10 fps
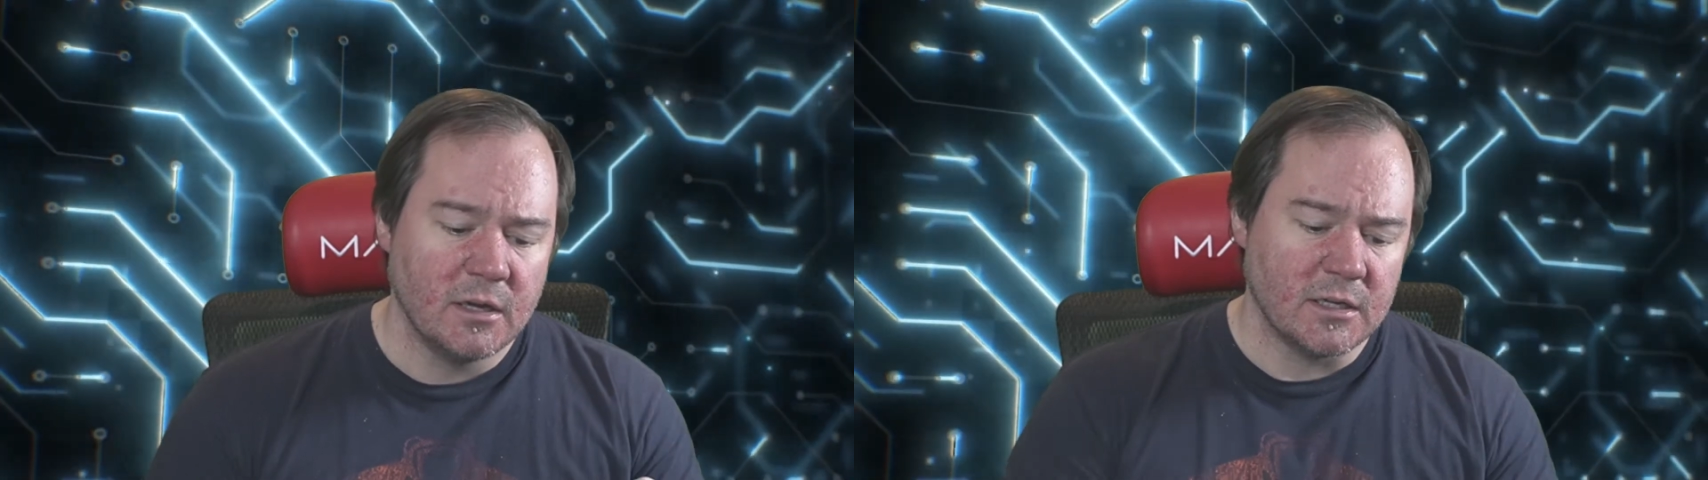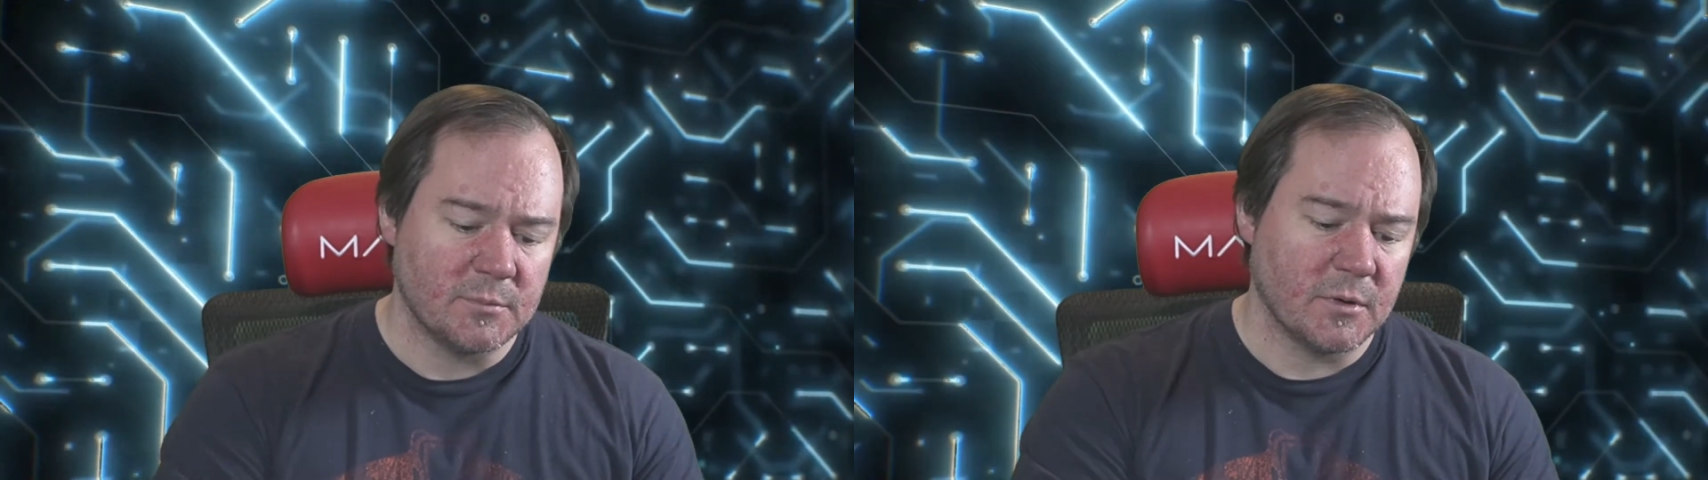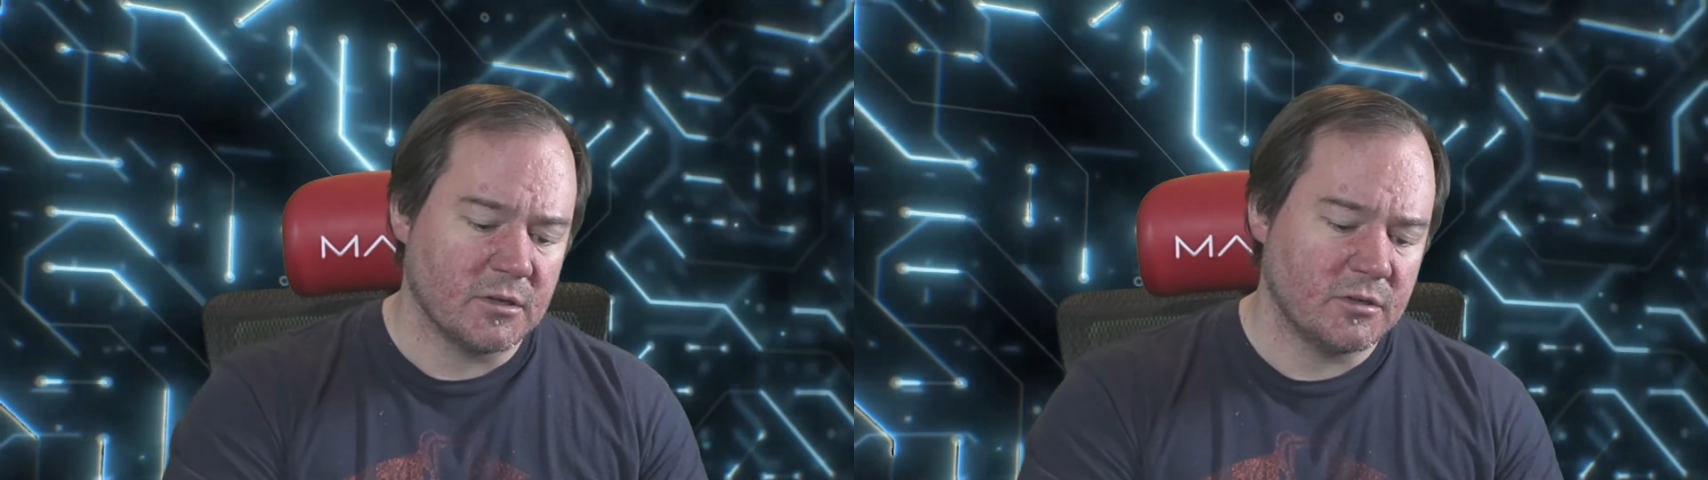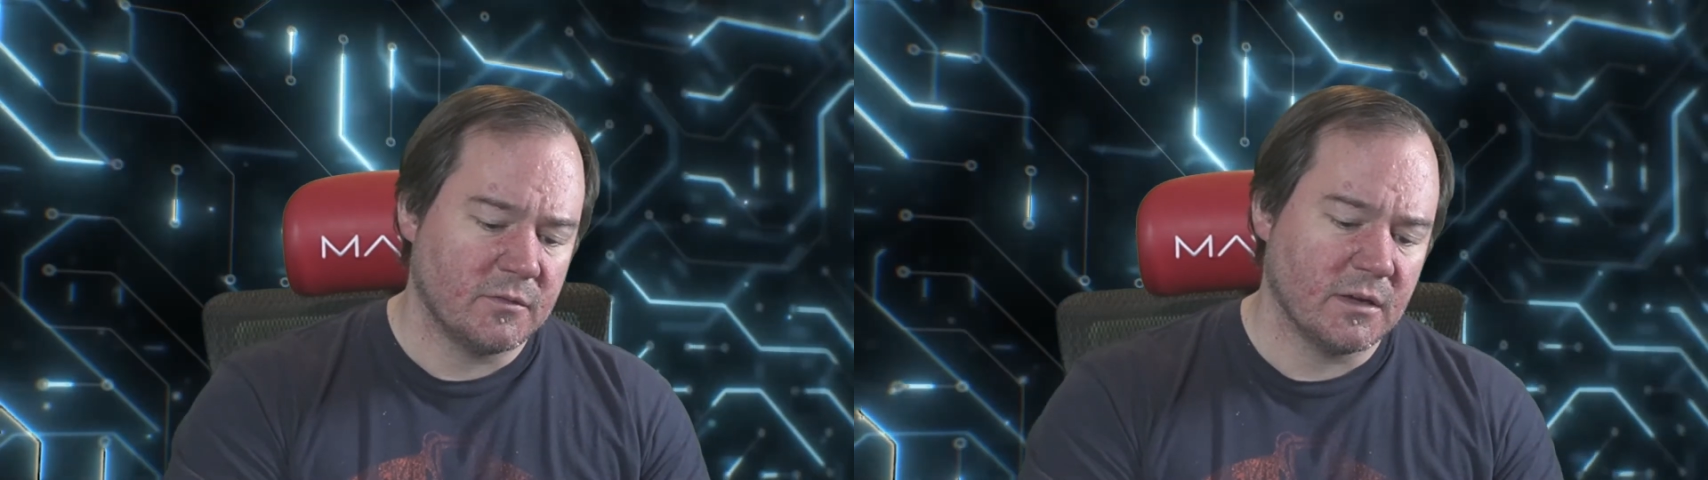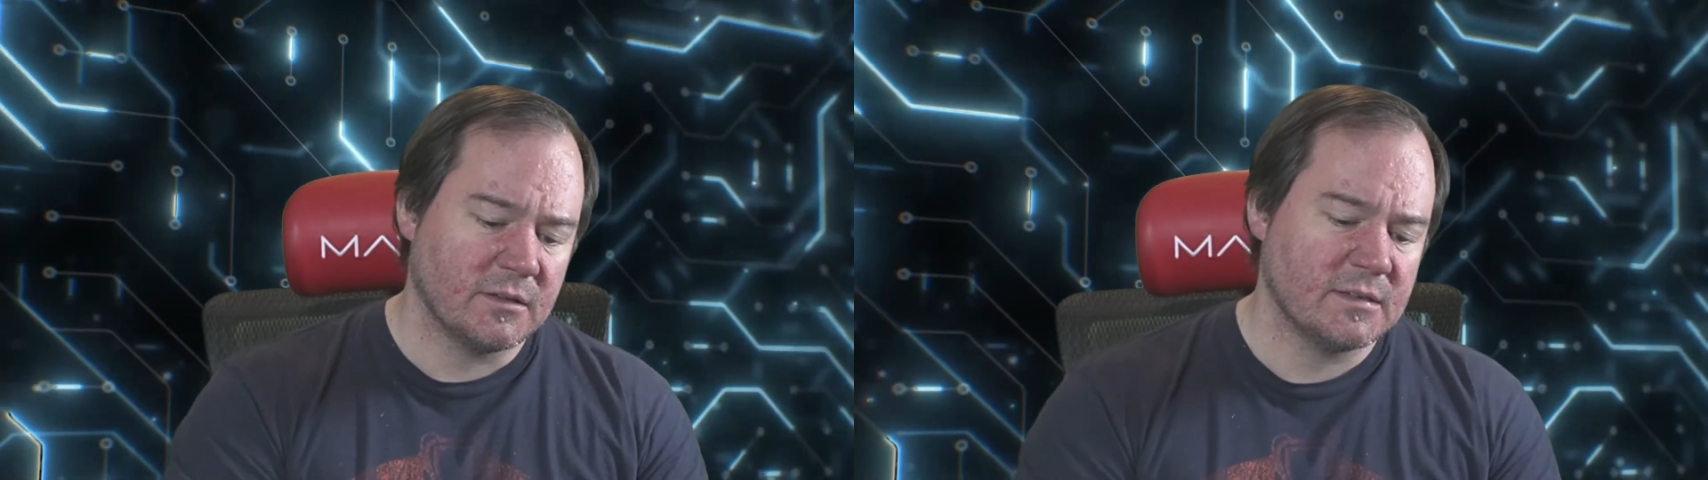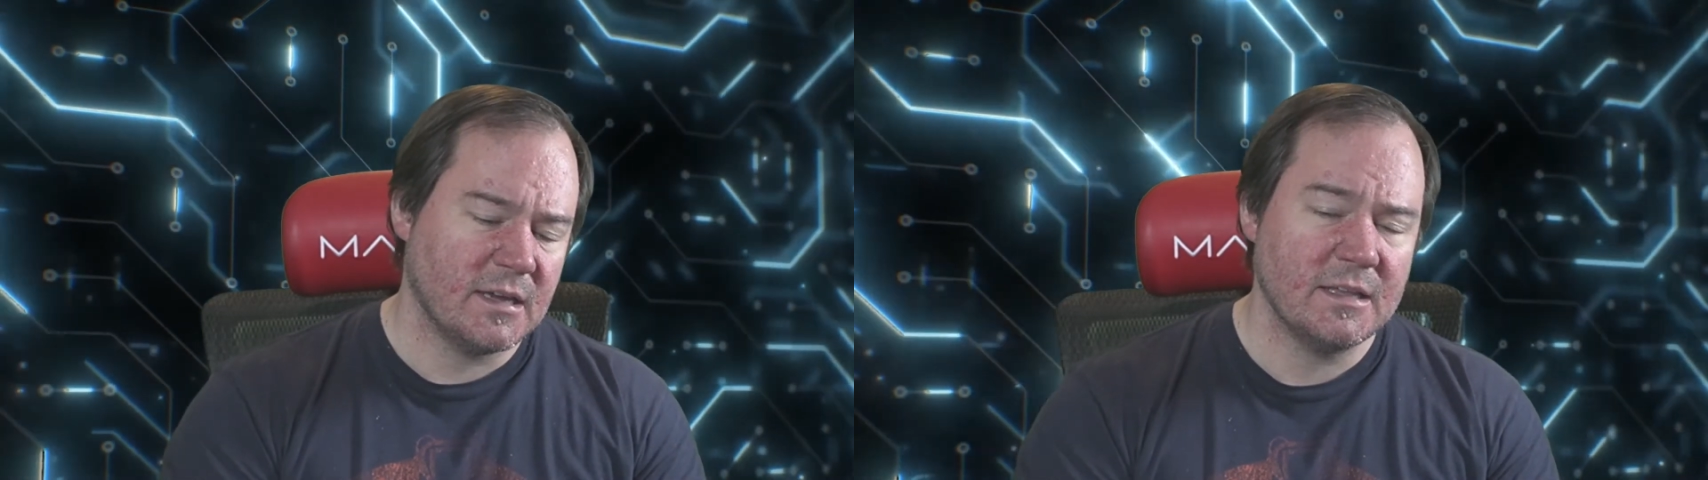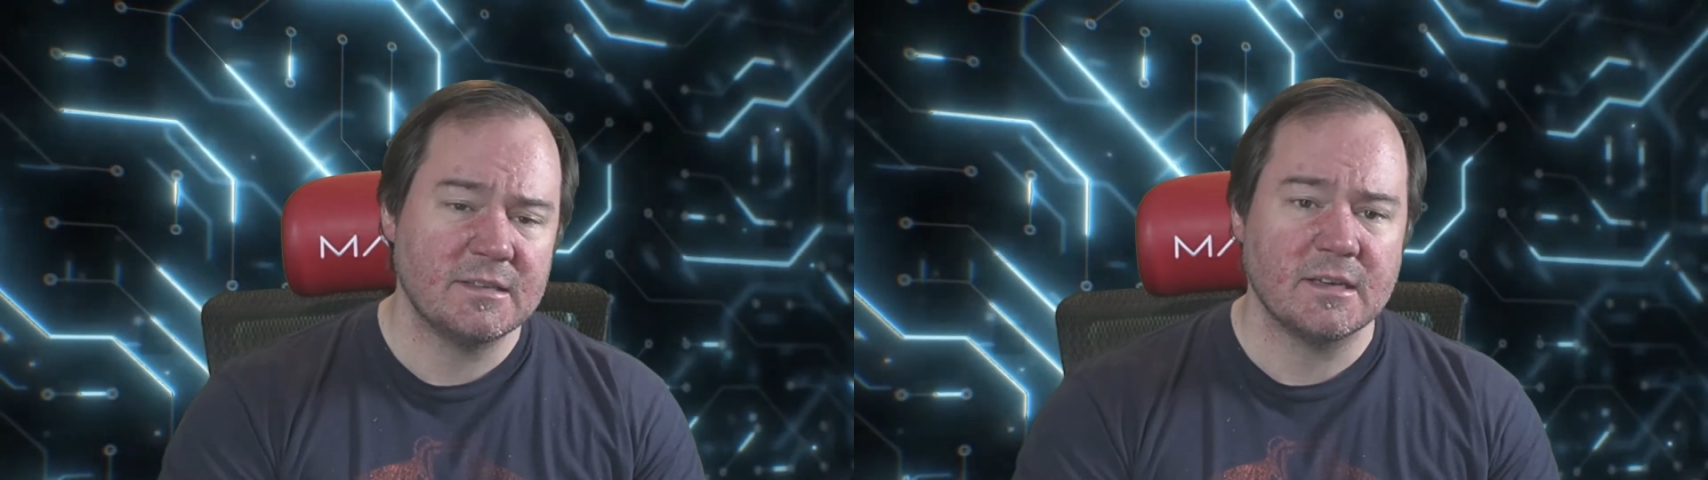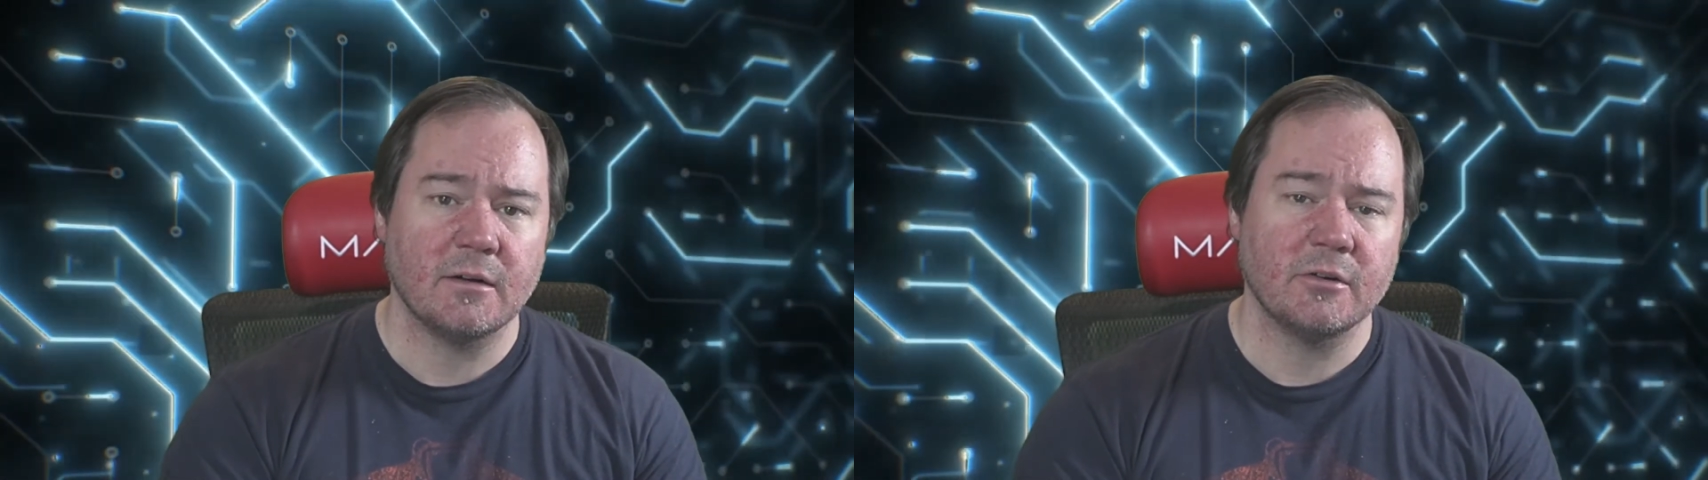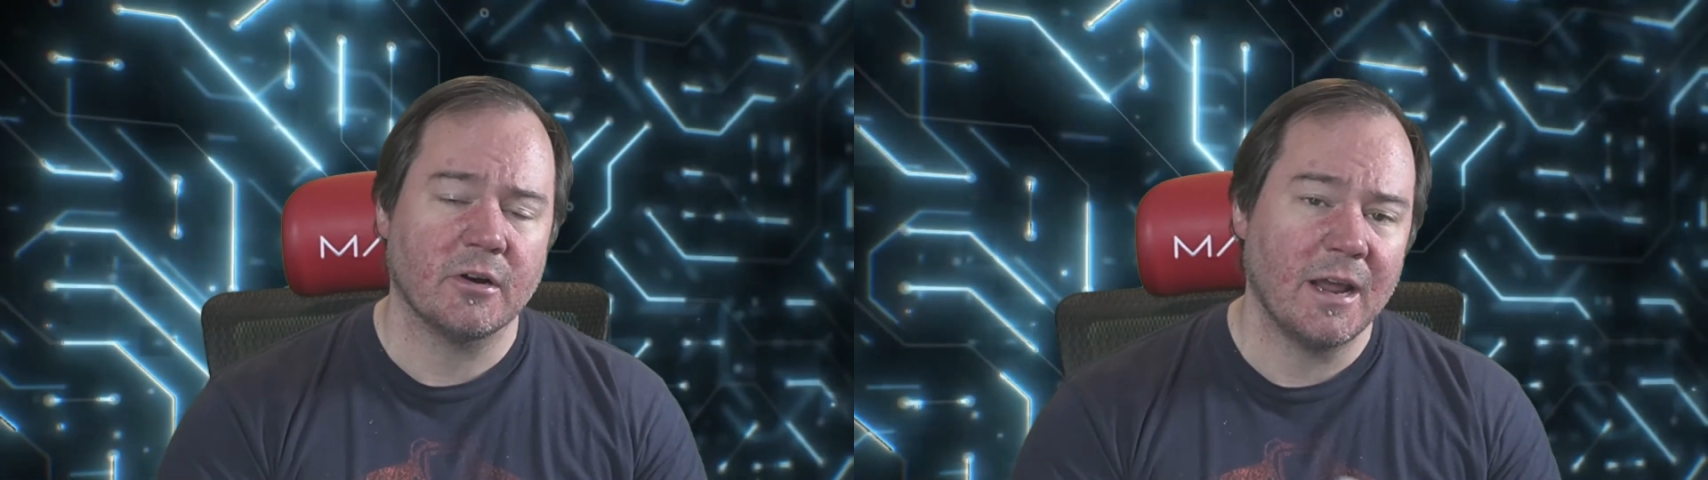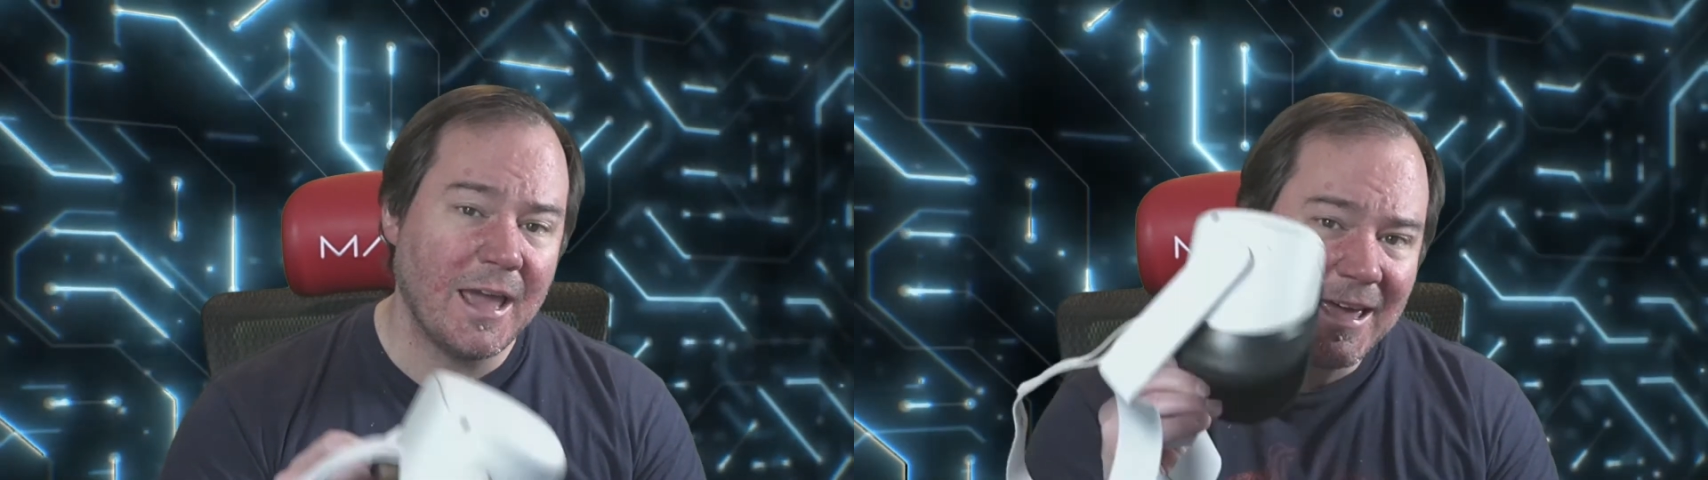is because you've got this headset on your
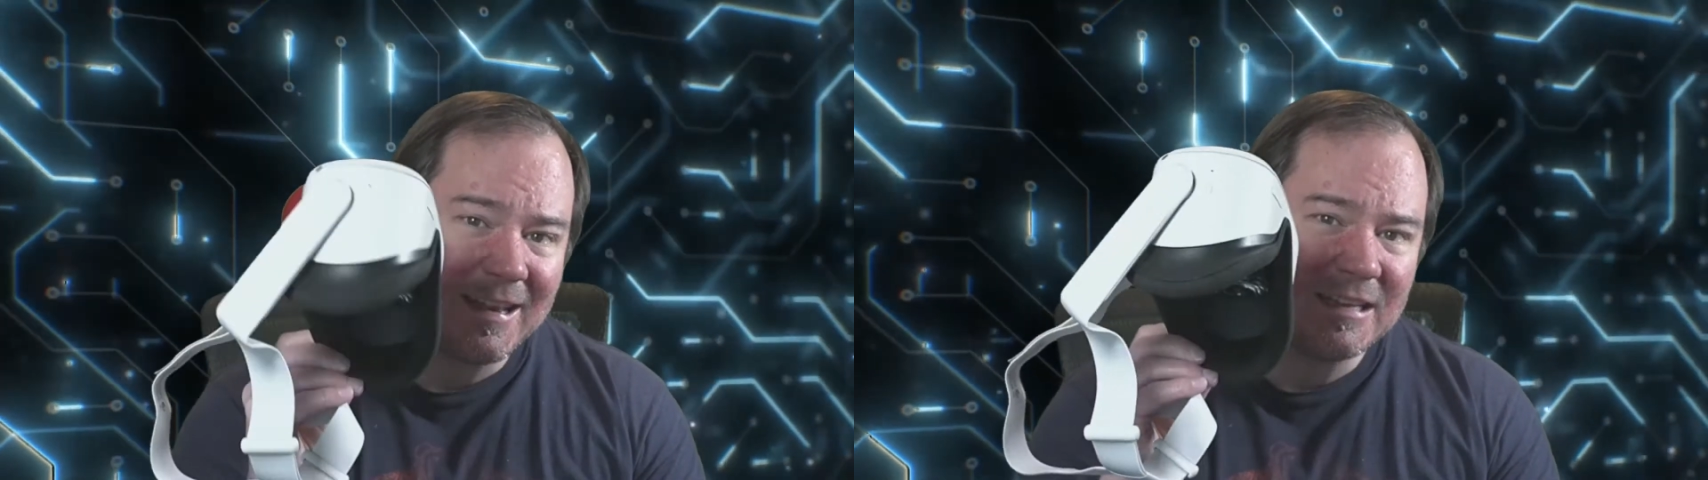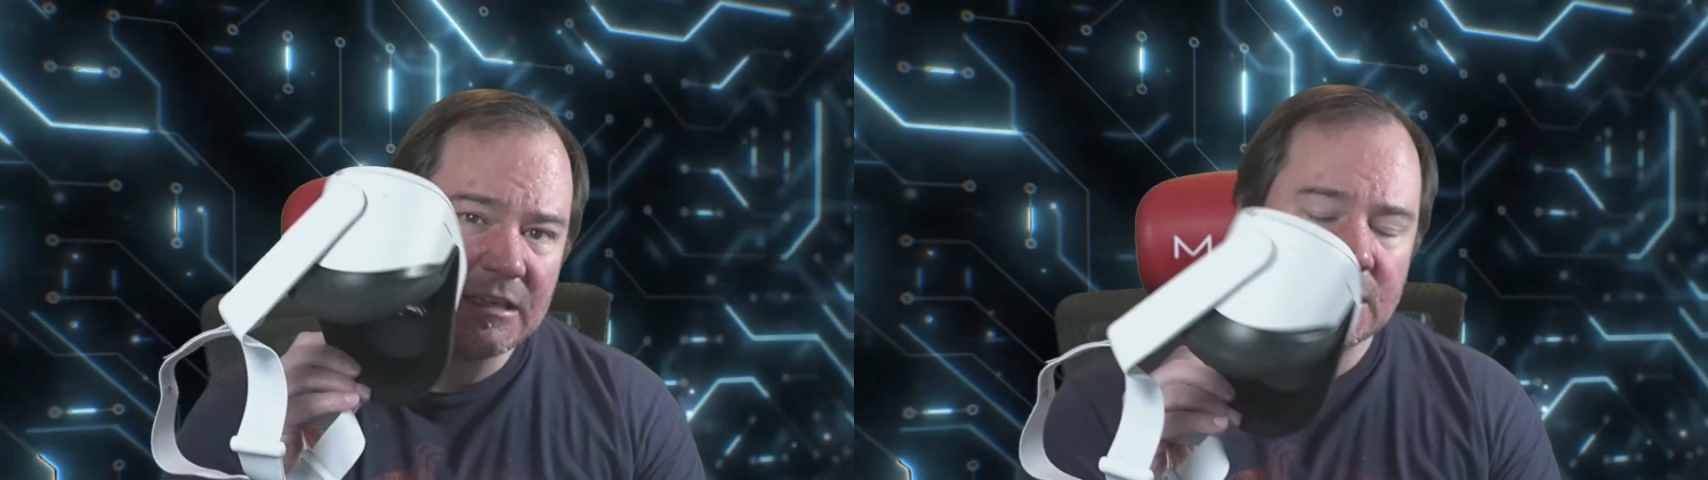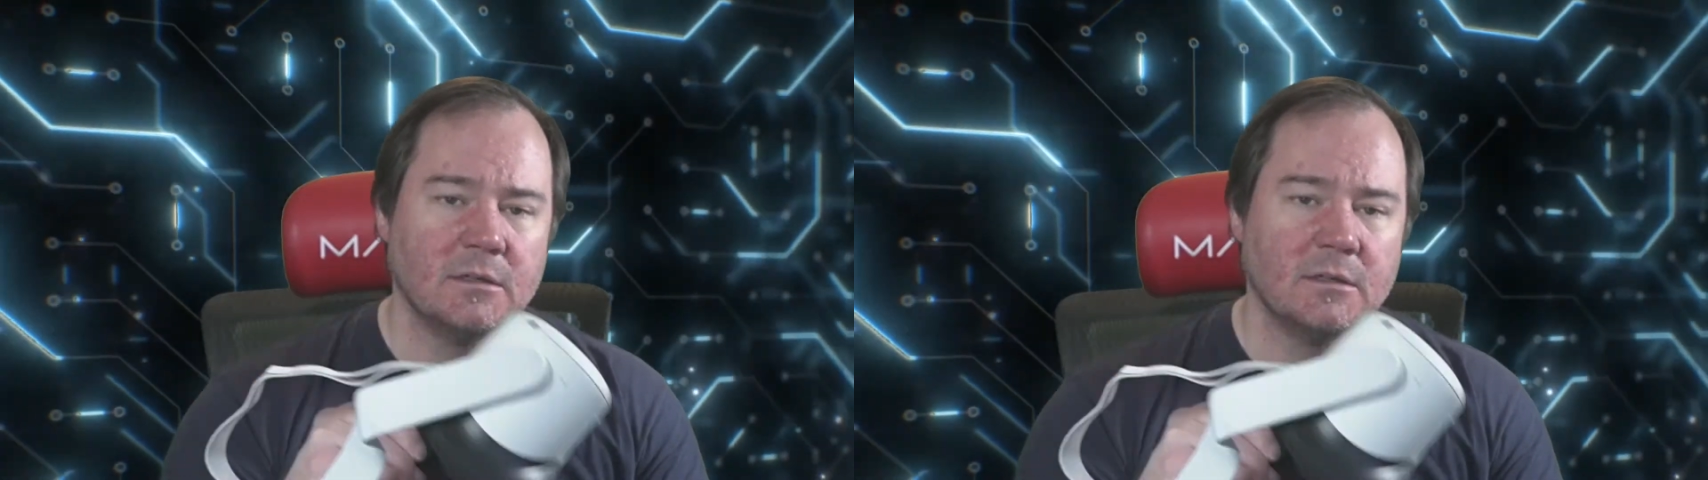head